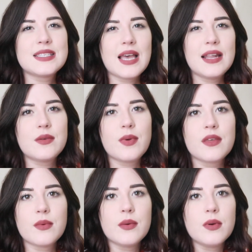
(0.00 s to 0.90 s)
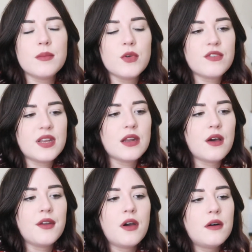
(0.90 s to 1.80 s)
decided whether we were moving in
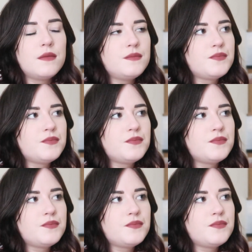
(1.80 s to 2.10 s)
or not.